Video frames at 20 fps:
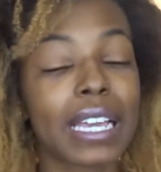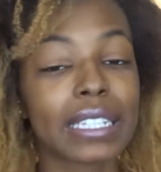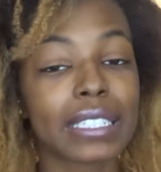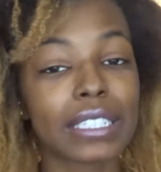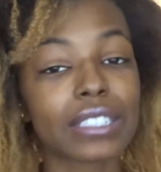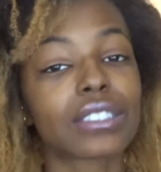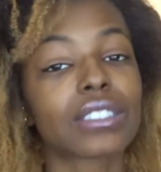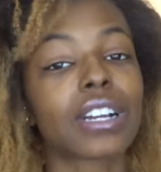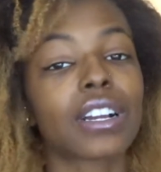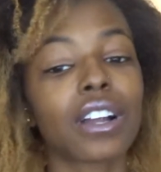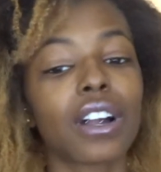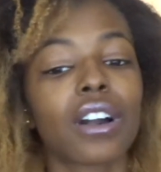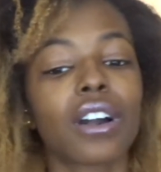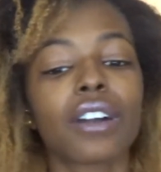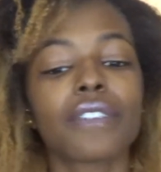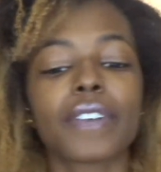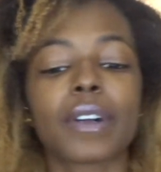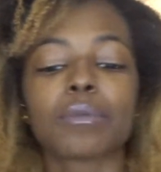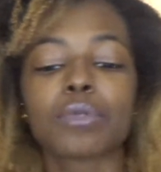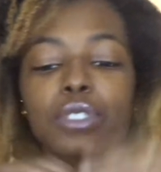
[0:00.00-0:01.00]
to start
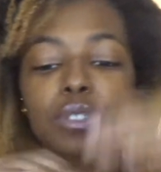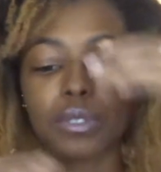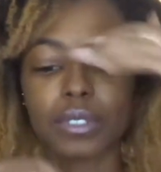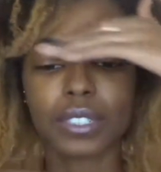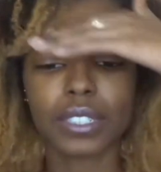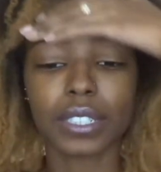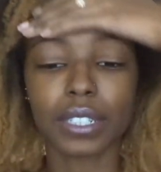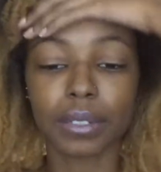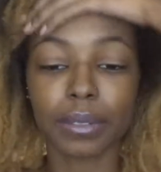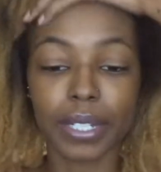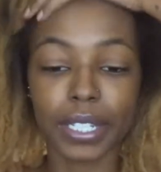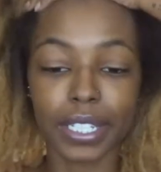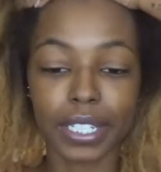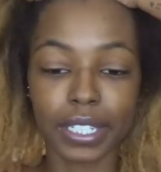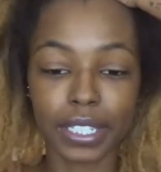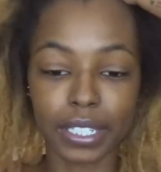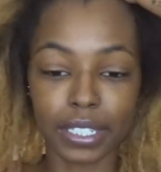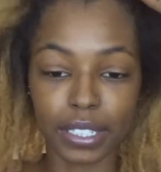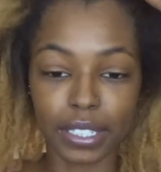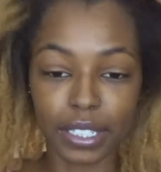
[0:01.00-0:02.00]
off i'm just going to go
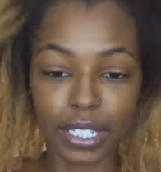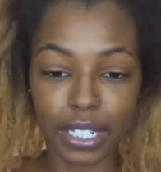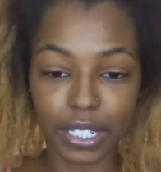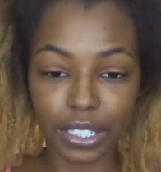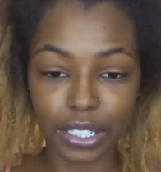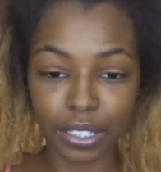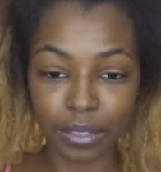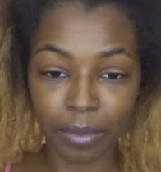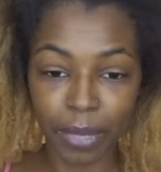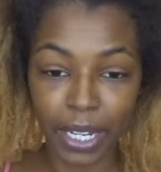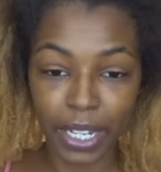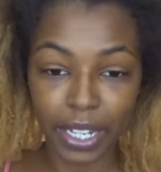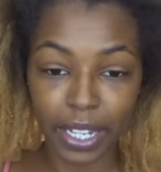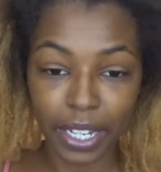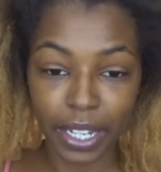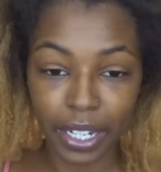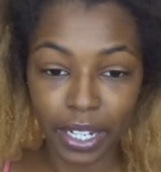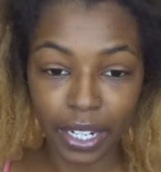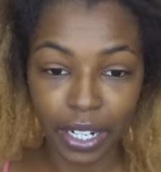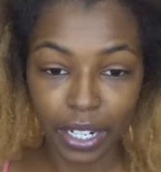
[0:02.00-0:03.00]
ahead and section my
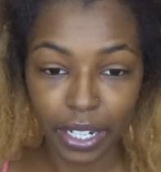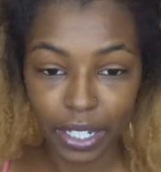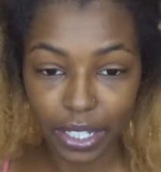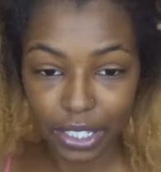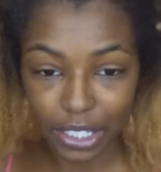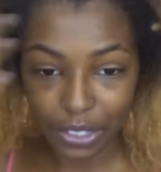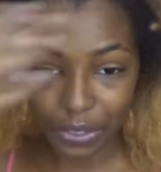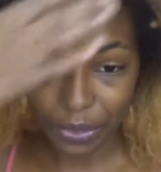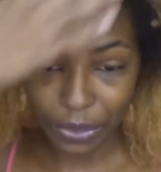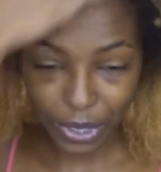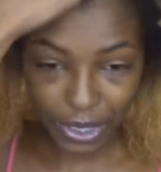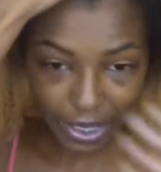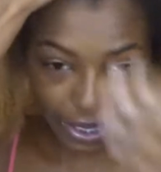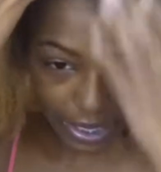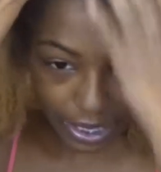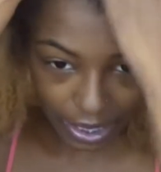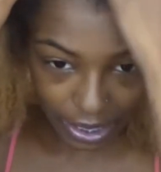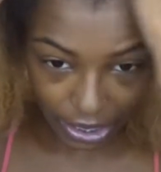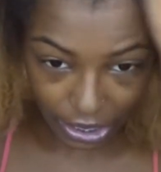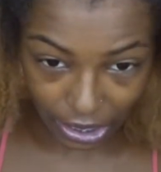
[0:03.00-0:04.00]
hair into four
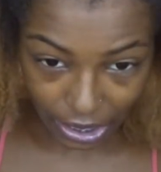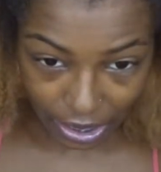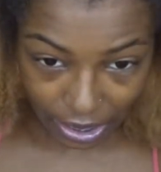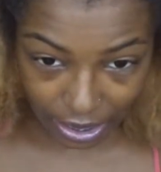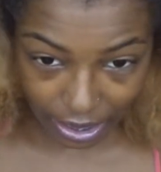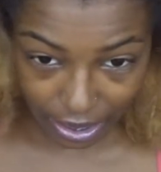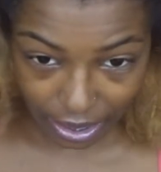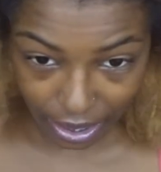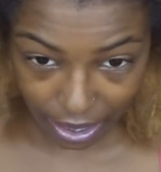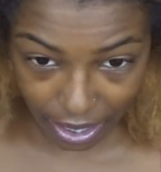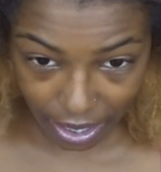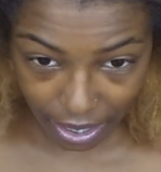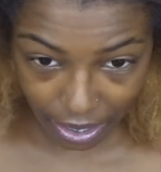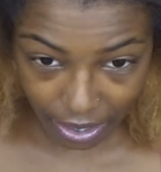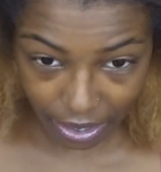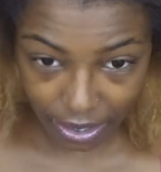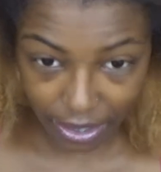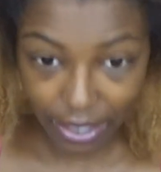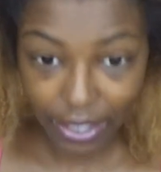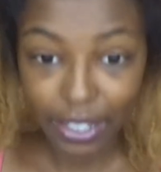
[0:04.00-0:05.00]
sections
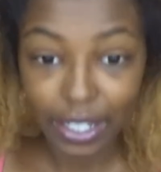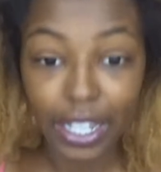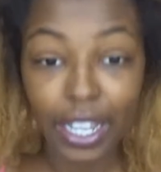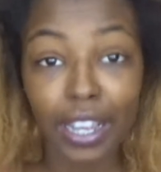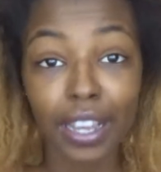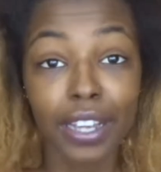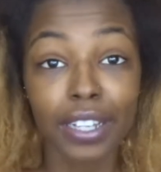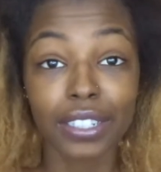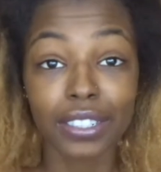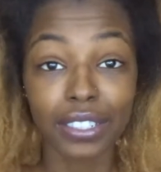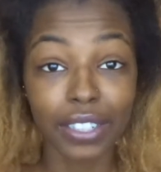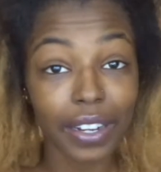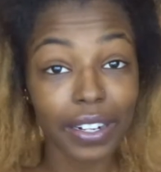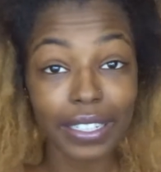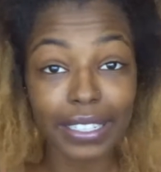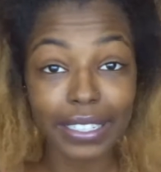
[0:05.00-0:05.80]
and start